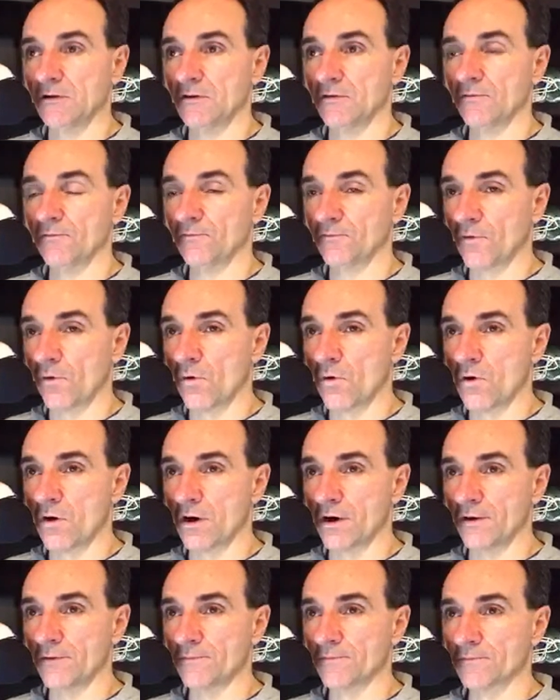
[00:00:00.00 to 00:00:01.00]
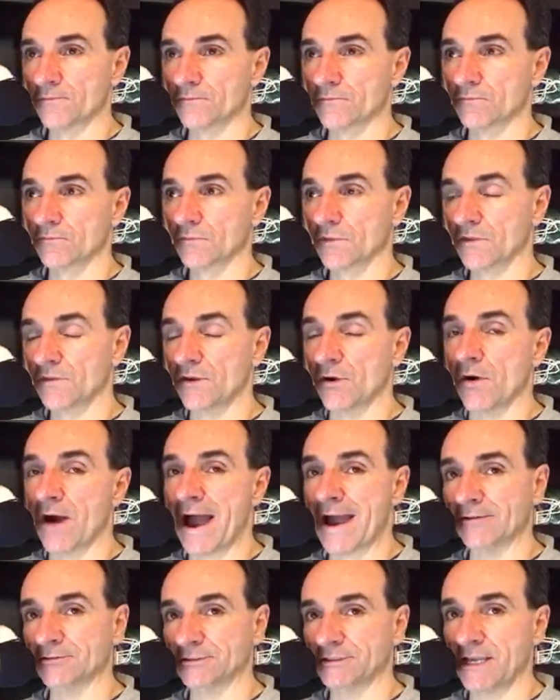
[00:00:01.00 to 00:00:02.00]
for the
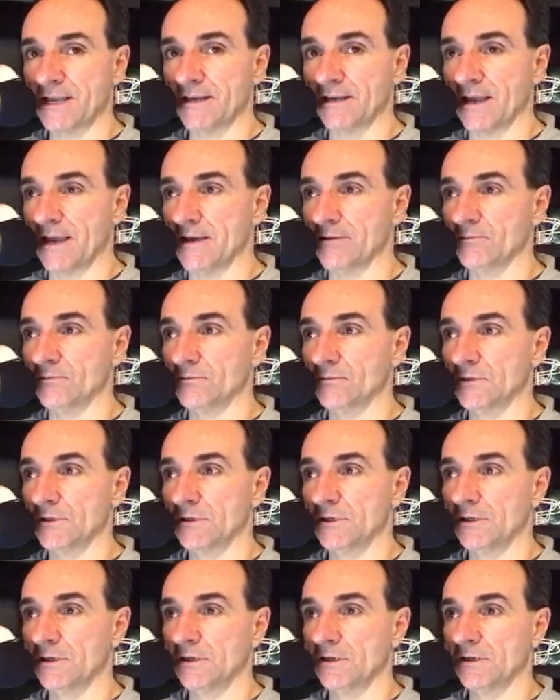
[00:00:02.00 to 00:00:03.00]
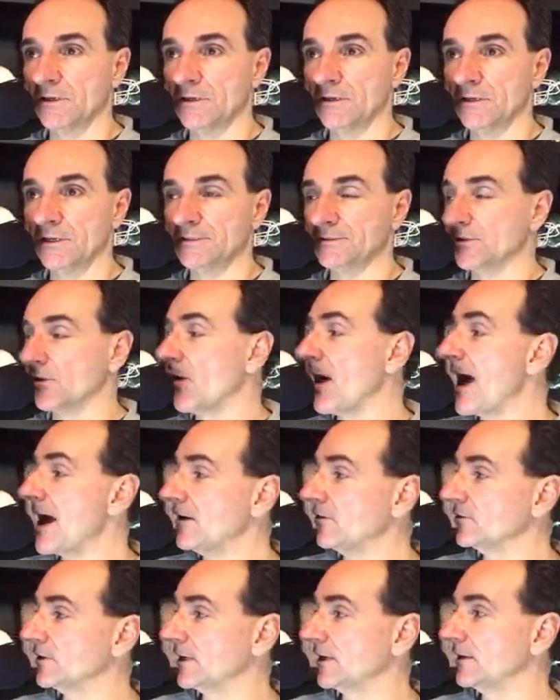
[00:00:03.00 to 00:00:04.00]
Ohio State game. He's an
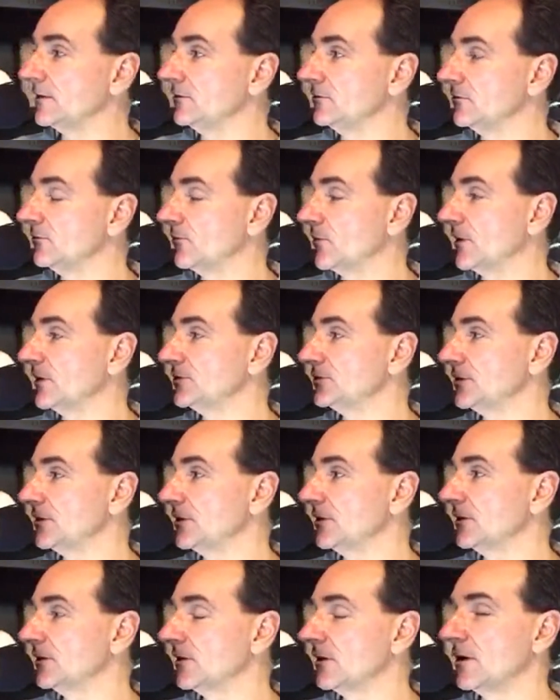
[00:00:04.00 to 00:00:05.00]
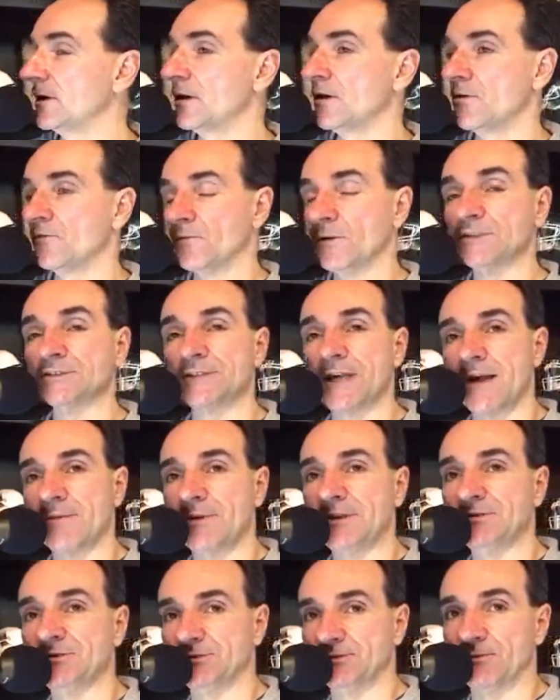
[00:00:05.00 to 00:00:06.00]
Ohio kid, I'm pretty sure. First time
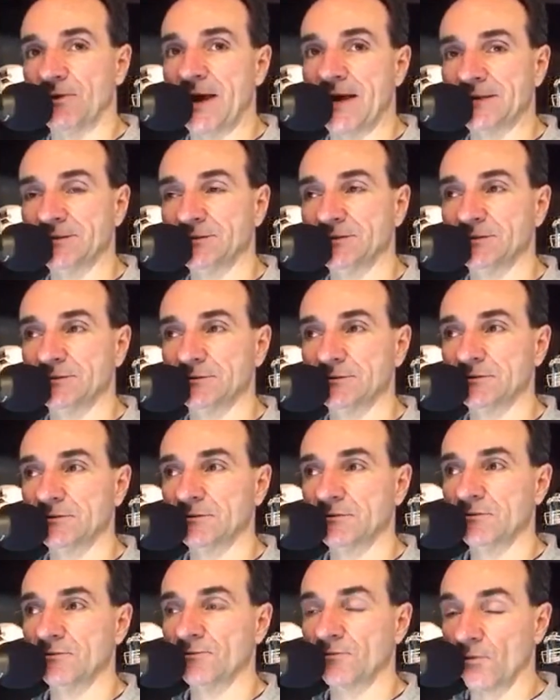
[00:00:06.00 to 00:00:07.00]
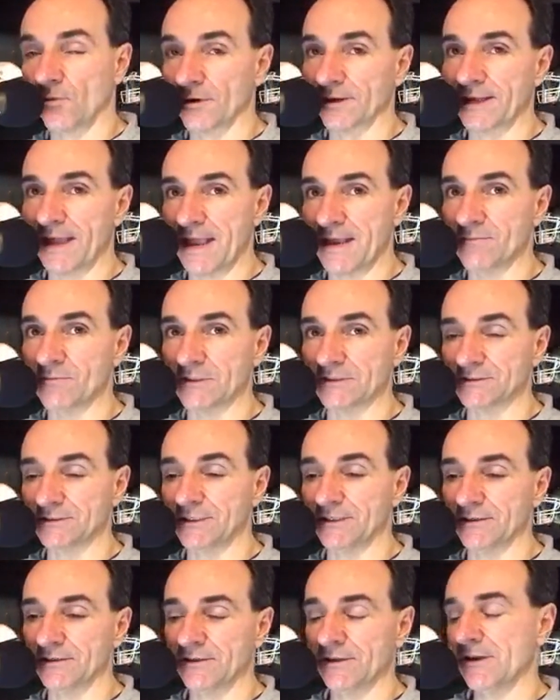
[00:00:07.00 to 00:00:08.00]
he's dressed for a game this
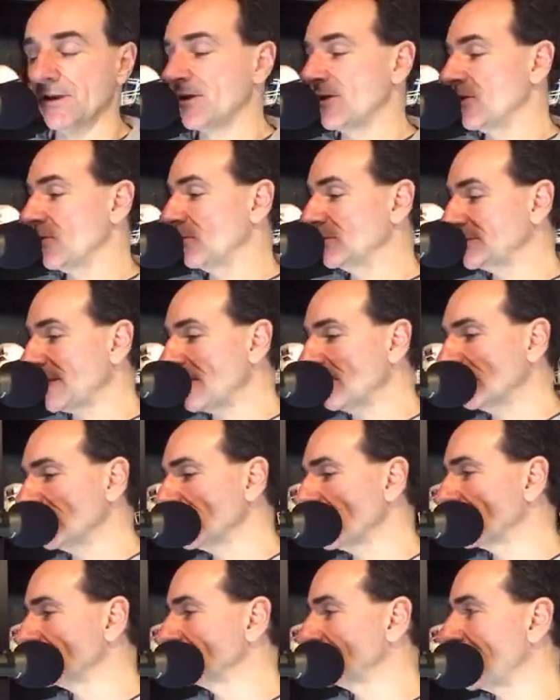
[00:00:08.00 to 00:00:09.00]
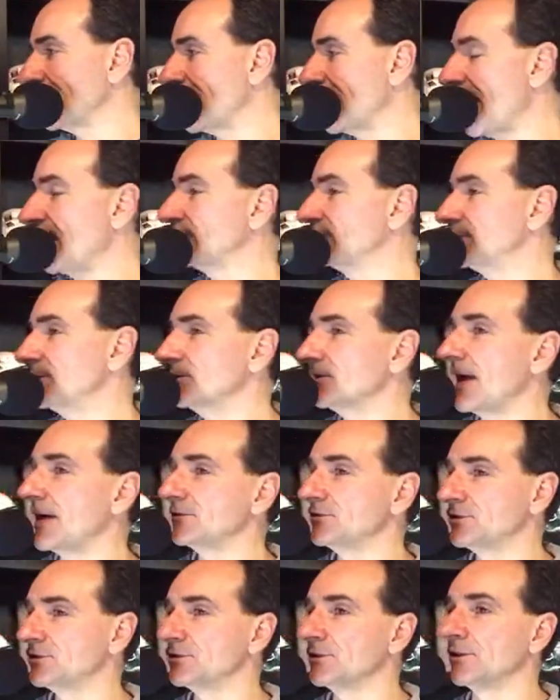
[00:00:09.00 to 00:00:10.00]
year, which I don't really understand. I'm still not
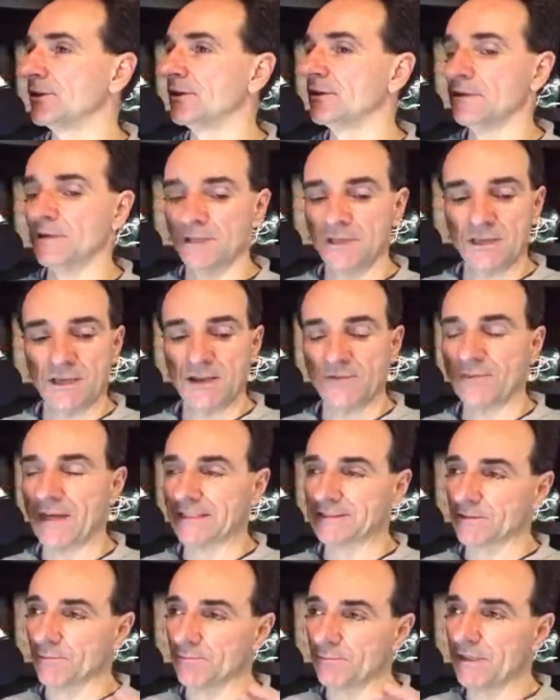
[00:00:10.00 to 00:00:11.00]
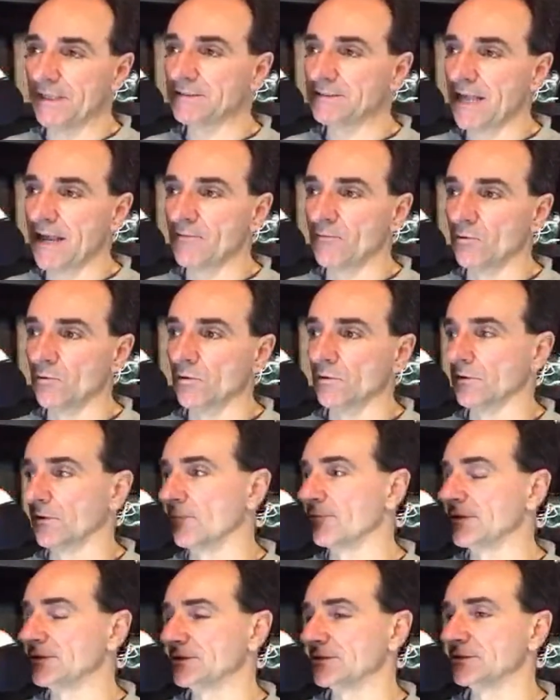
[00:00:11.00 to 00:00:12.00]
sure if that's a Big Ten rule or a
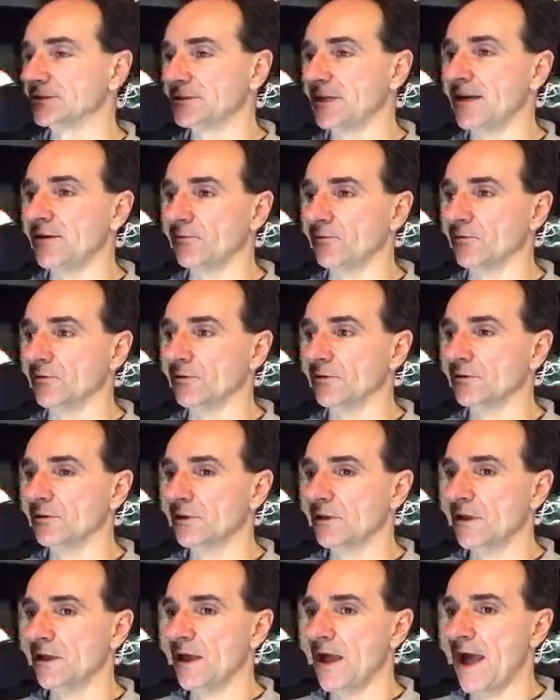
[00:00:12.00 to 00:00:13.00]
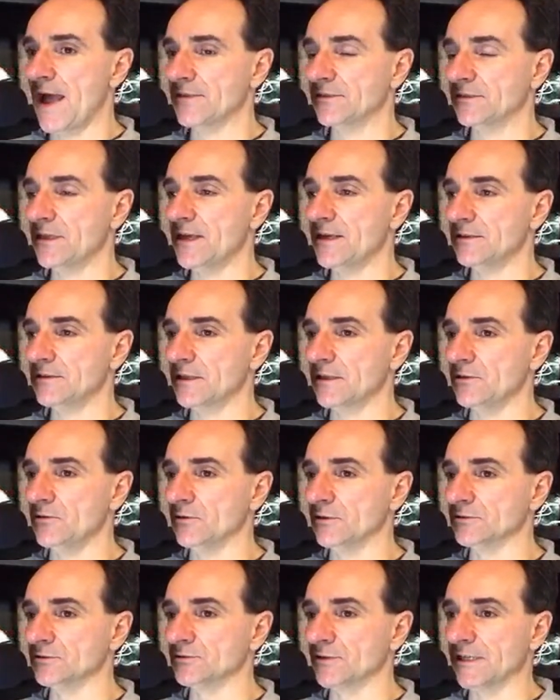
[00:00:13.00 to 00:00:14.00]
Michigan State rule. I think that you
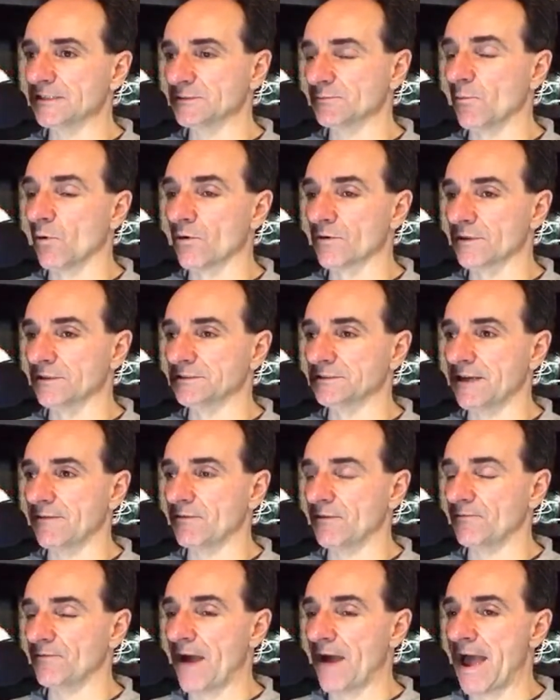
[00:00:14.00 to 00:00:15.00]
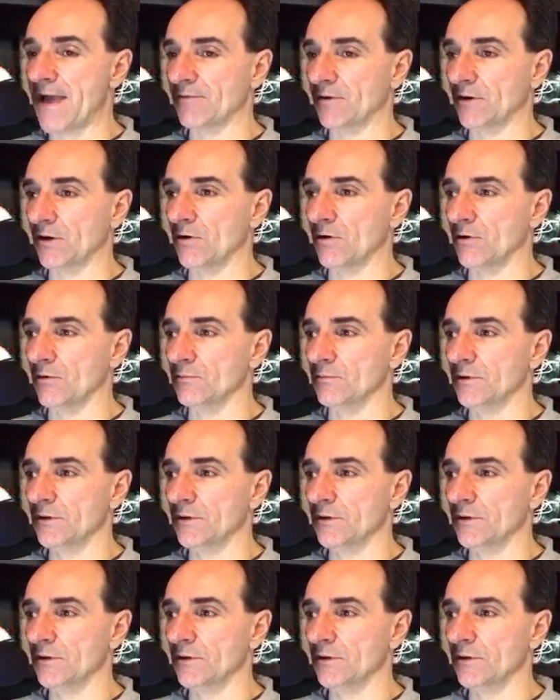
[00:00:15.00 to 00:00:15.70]
can dress more than 75 at home.